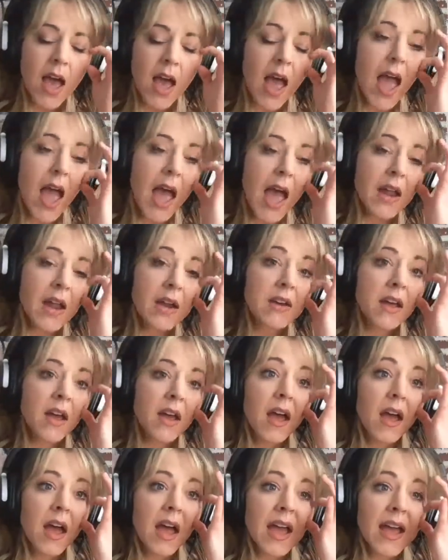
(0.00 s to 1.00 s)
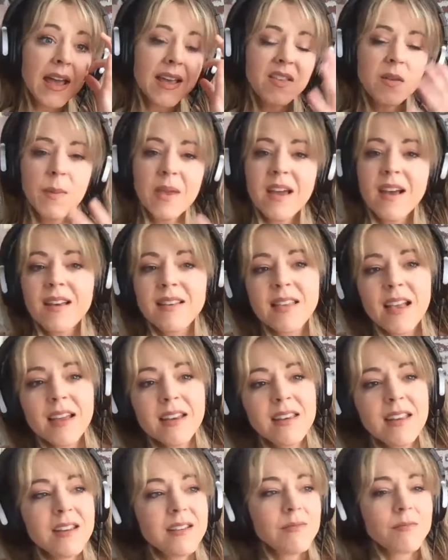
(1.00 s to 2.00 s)
And it's because I
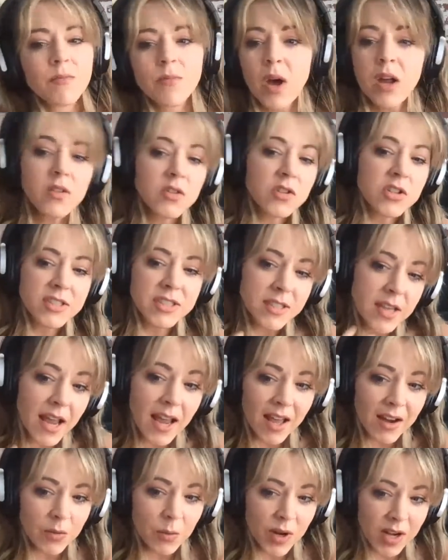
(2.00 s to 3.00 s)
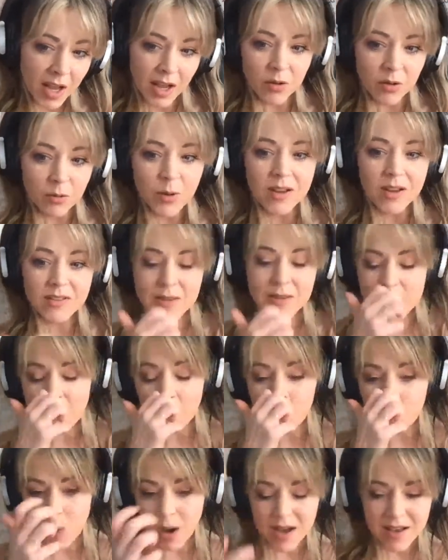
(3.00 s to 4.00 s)
didn't understand what
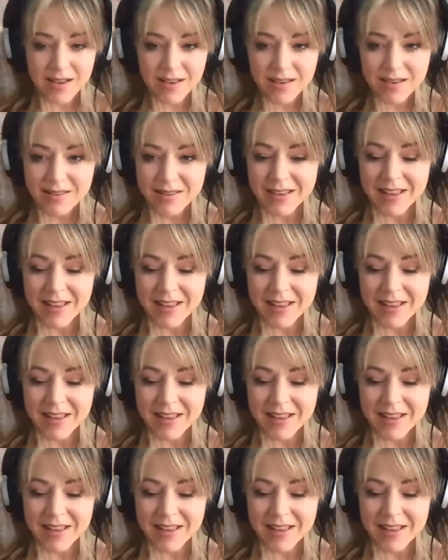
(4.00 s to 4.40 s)
anorexia was.